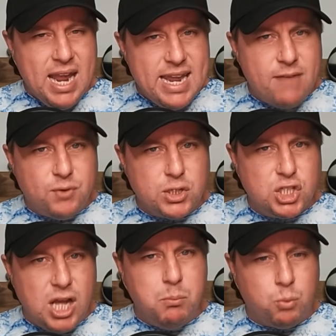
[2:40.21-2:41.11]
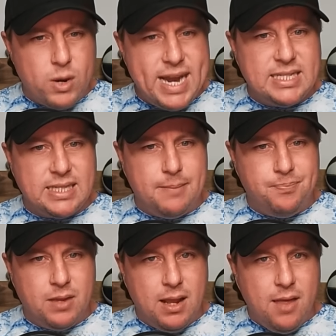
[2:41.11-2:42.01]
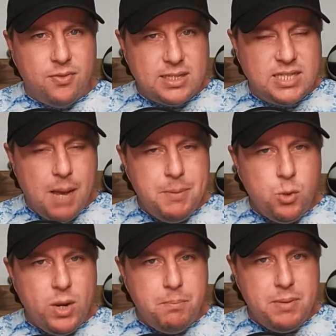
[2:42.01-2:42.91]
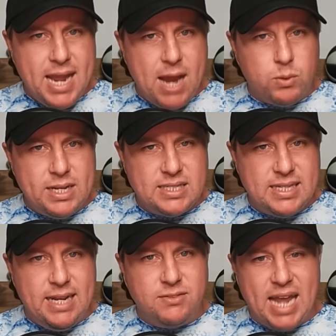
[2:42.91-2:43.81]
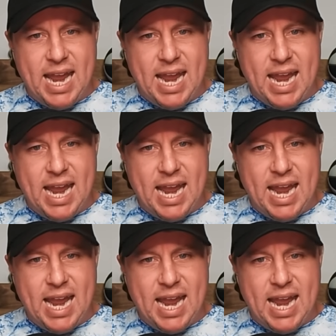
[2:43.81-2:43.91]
Yet for some reason, the W N B A receives